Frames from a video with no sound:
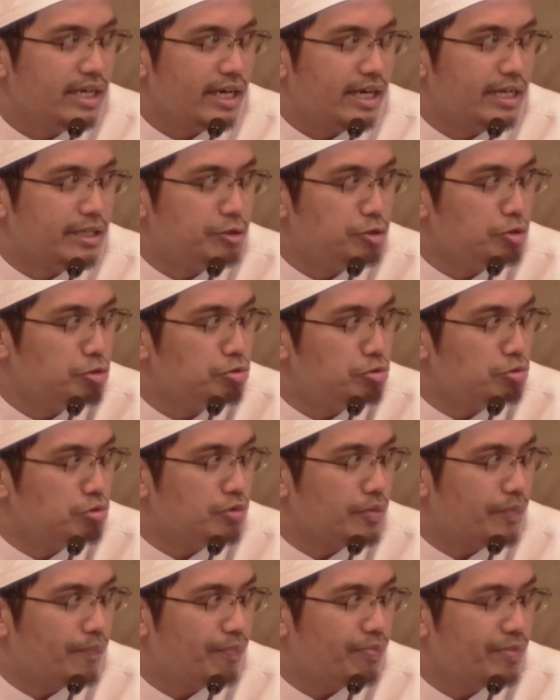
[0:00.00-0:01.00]
and due to
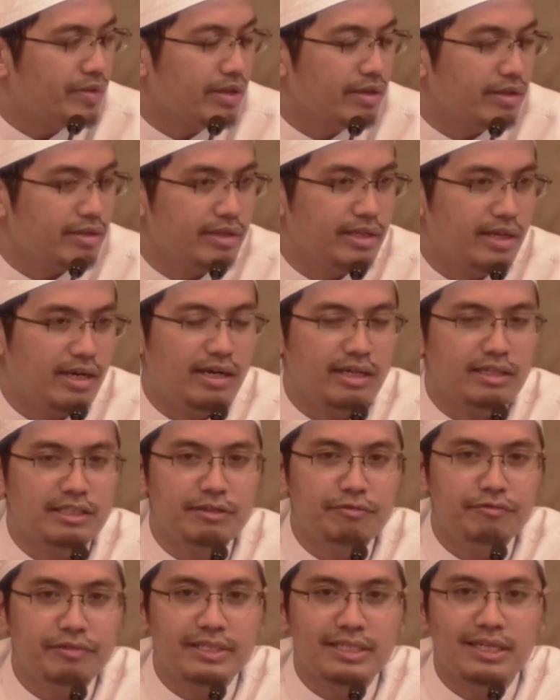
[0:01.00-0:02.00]
their
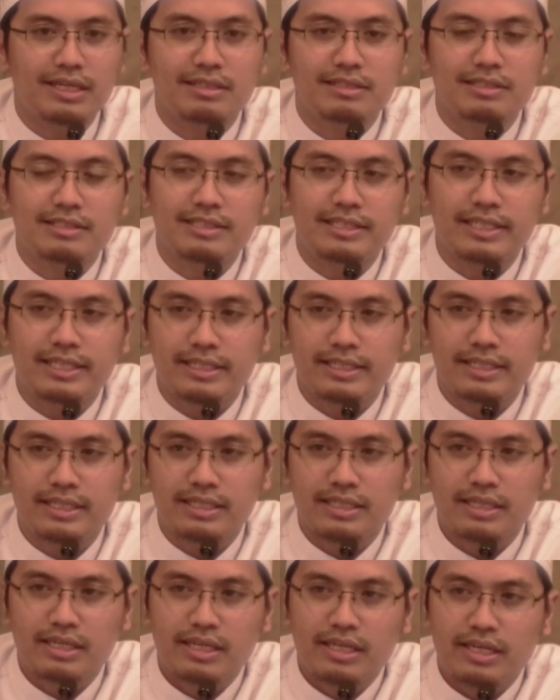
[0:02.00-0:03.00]
deviant
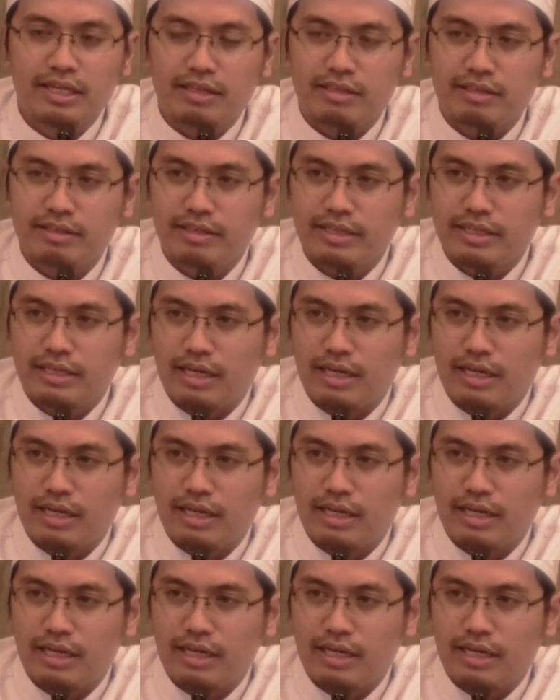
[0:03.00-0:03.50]
understanding, they